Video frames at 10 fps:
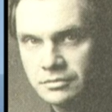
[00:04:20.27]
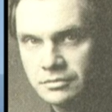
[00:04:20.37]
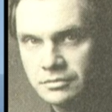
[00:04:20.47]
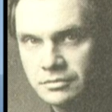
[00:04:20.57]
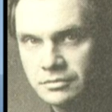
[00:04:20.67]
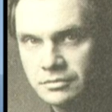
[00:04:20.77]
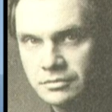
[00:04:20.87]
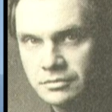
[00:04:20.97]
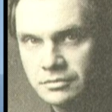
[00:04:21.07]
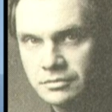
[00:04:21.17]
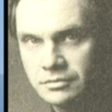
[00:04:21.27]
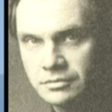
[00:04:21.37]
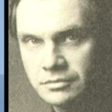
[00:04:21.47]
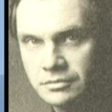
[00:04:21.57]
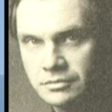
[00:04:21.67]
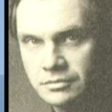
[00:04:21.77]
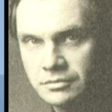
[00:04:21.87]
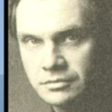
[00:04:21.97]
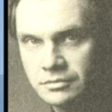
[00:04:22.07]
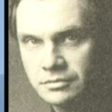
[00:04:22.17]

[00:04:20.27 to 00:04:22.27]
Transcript: (silence)